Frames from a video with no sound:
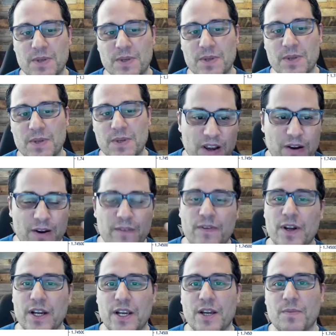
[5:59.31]
That's very,
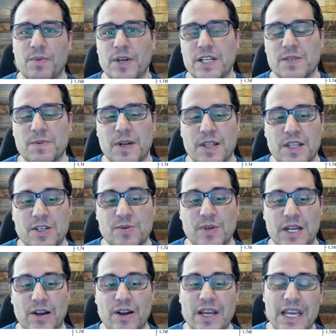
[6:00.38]
very good placement on this
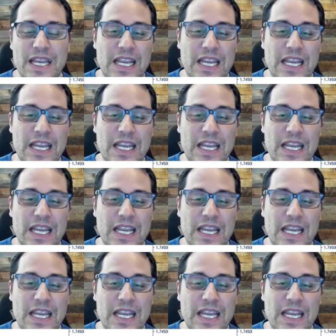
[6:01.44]
one here.